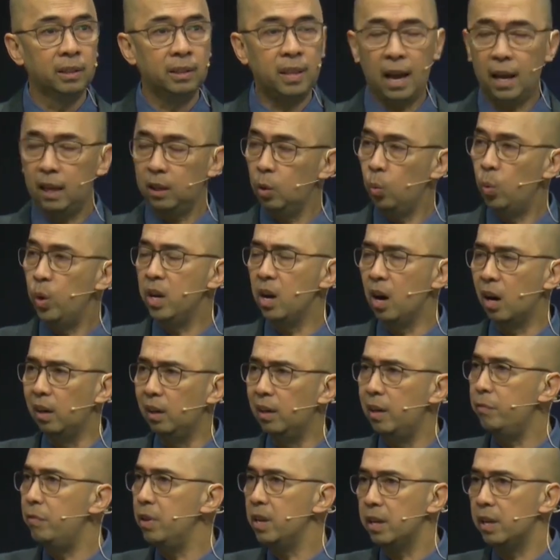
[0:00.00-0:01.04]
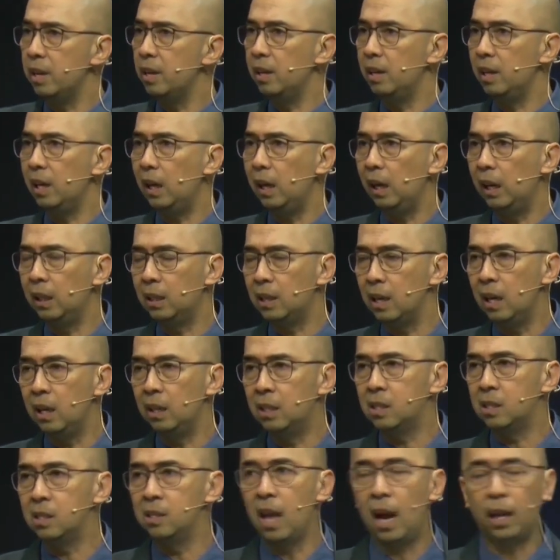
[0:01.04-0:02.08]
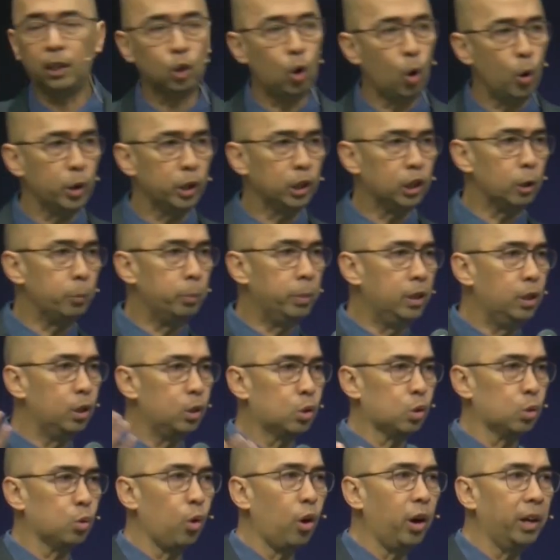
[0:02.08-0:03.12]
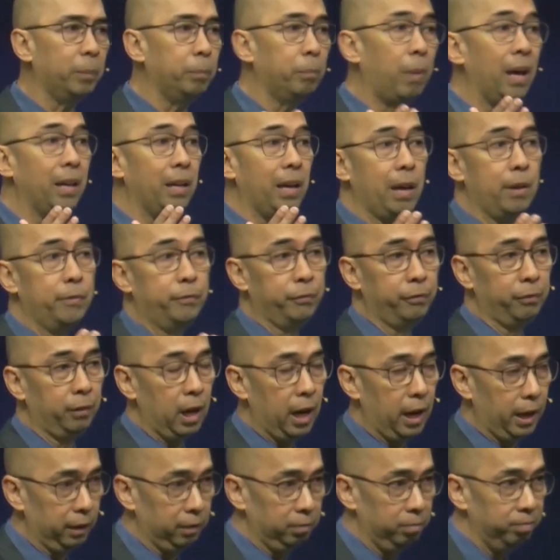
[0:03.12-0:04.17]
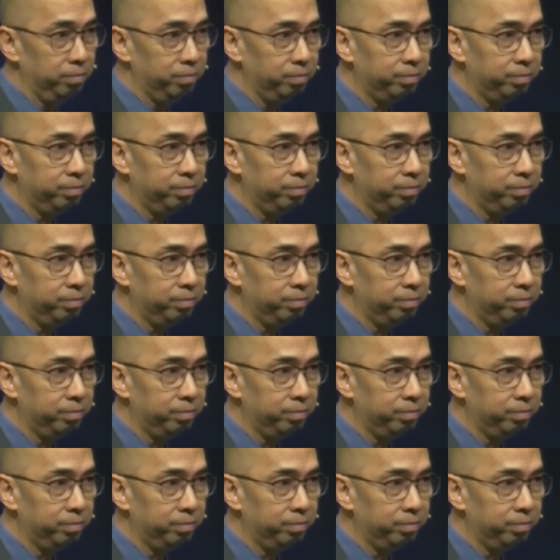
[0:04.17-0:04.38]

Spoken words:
that we are living in, it's not going to be destroyed by a flood.